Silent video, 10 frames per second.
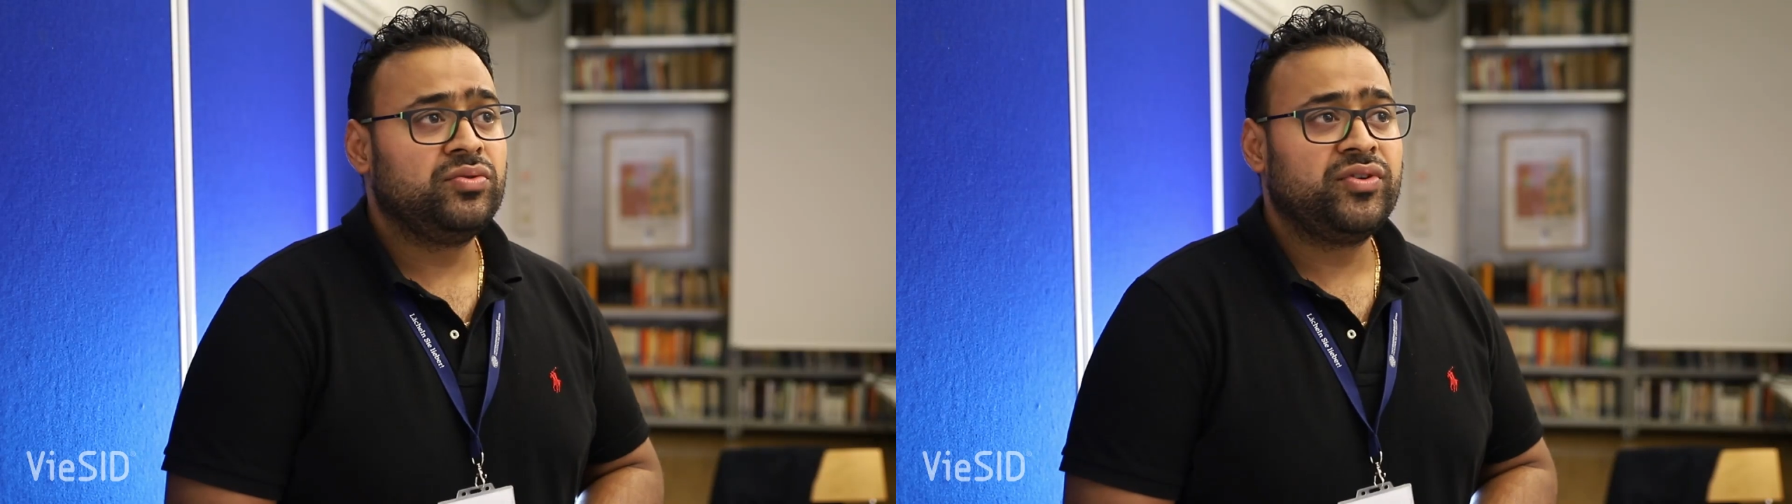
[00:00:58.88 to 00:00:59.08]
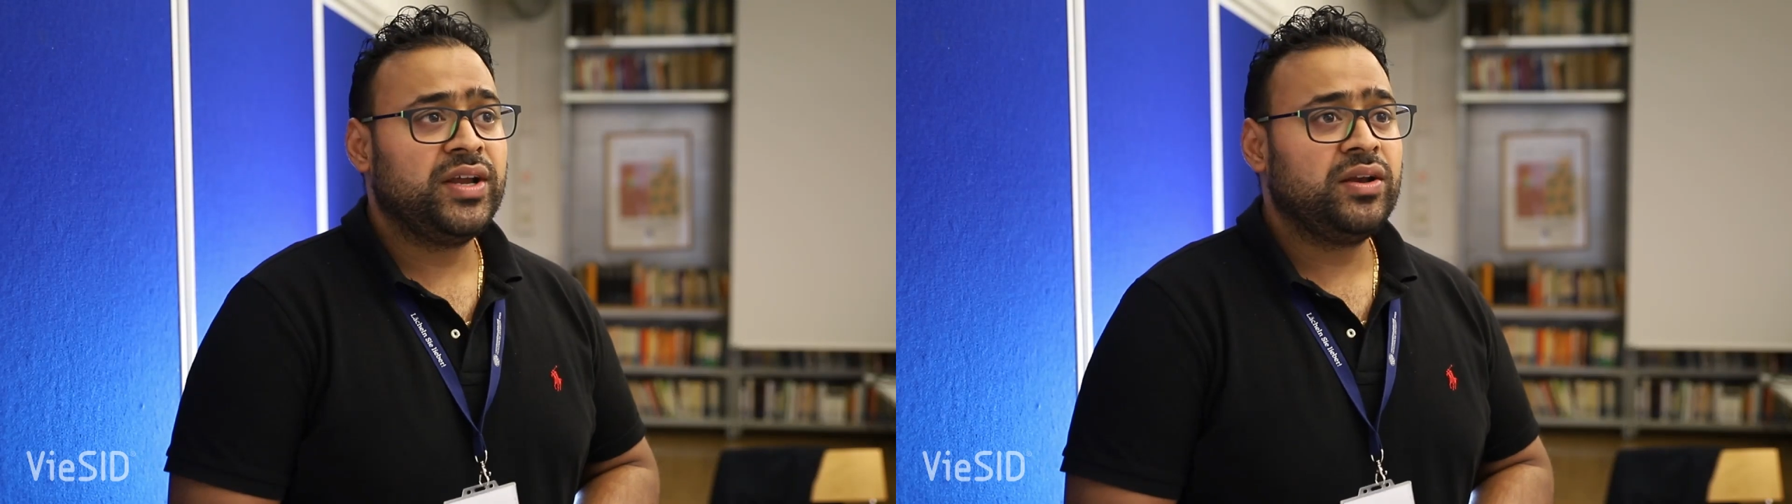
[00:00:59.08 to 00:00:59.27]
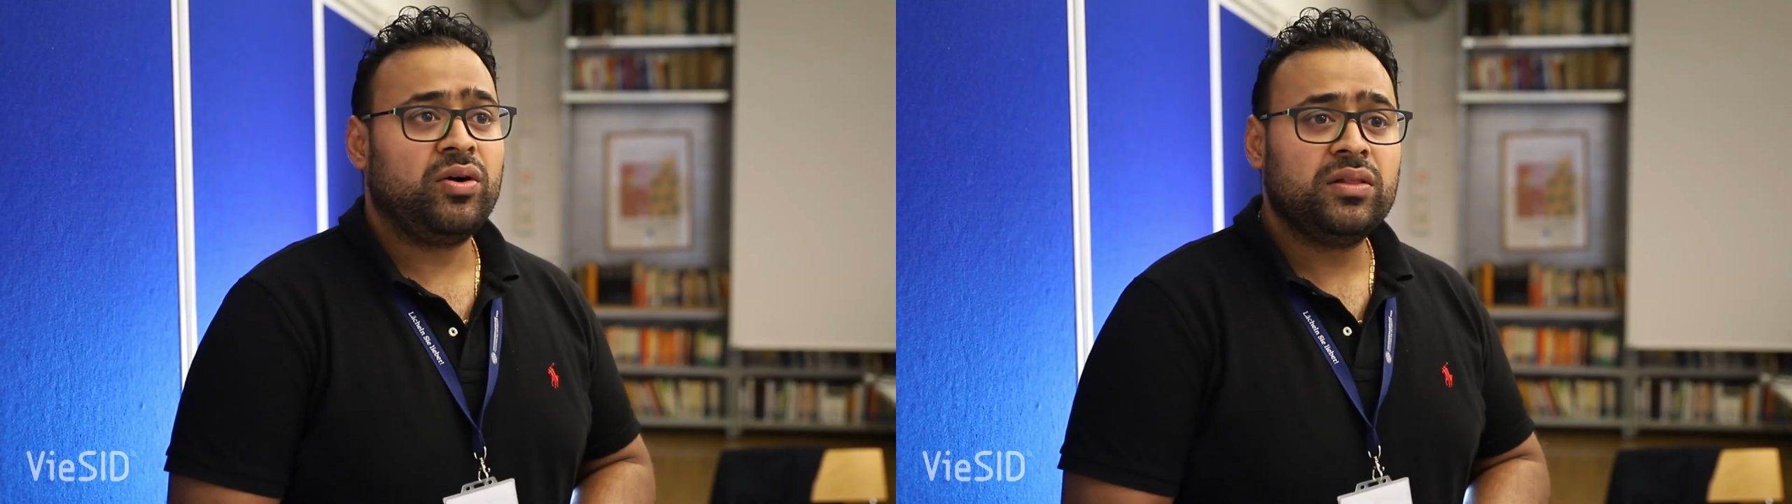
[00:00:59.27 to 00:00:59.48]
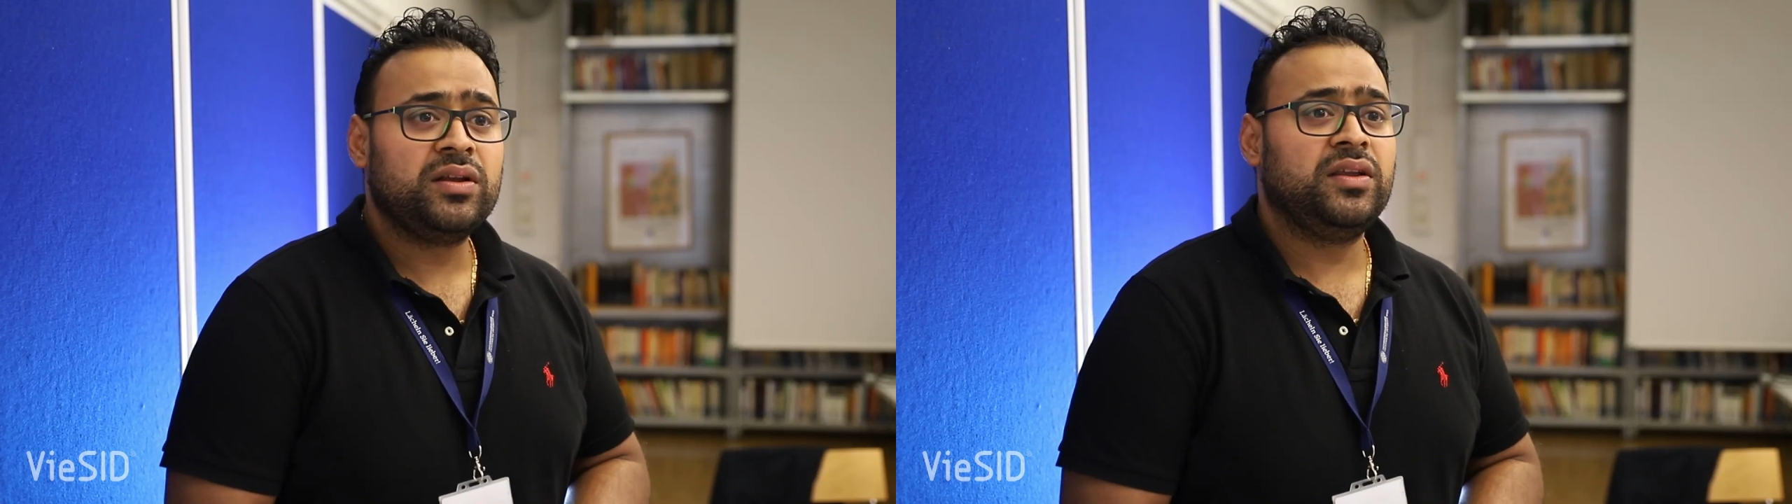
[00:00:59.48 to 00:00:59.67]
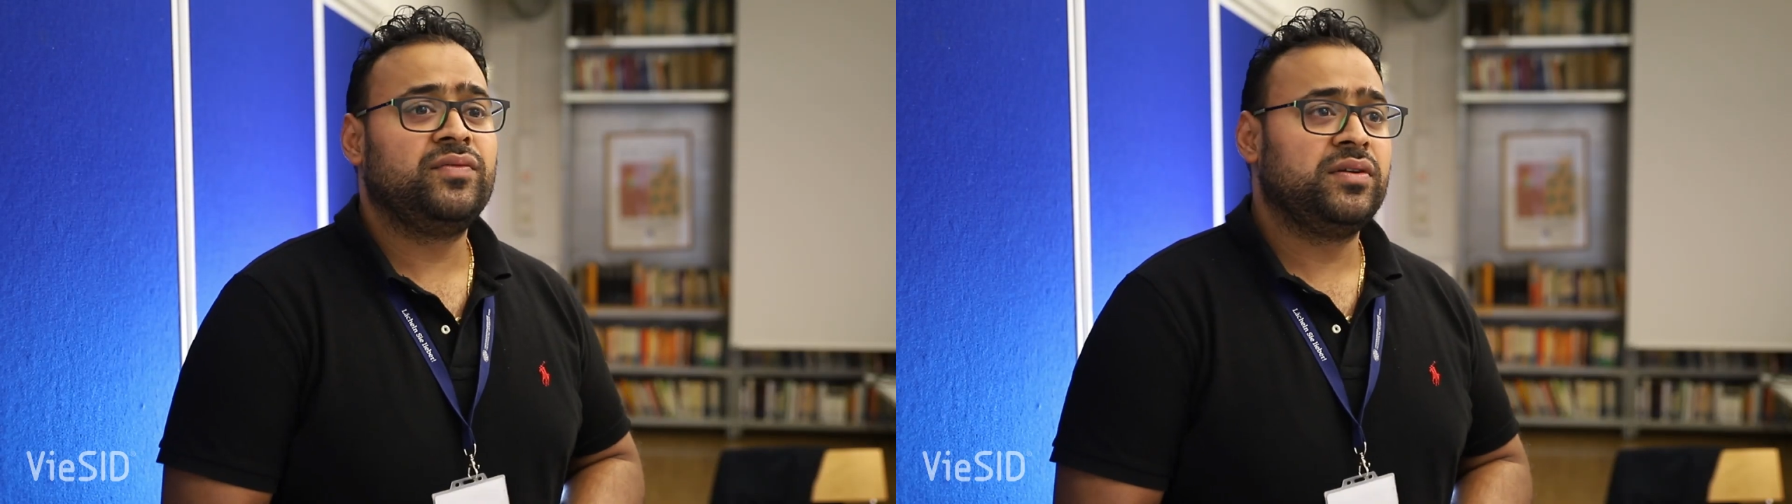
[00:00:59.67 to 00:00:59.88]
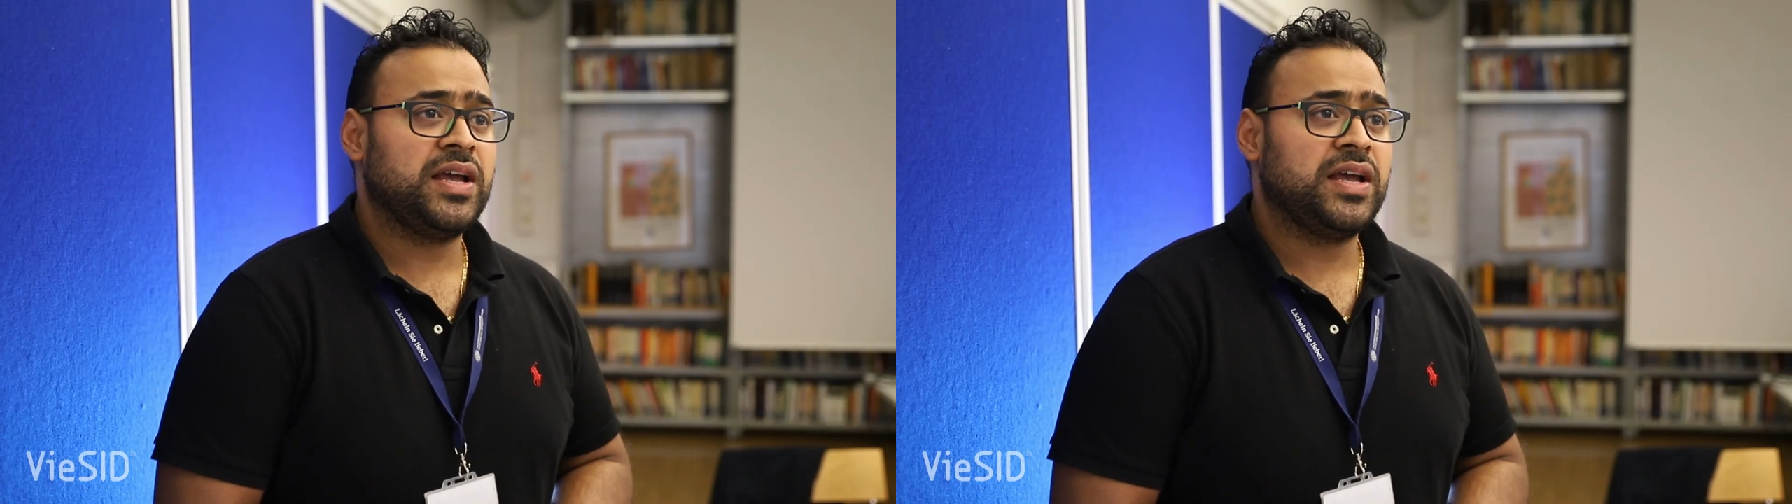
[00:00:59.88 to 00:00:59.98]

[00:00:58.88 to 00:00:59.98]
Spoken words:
to treat all the different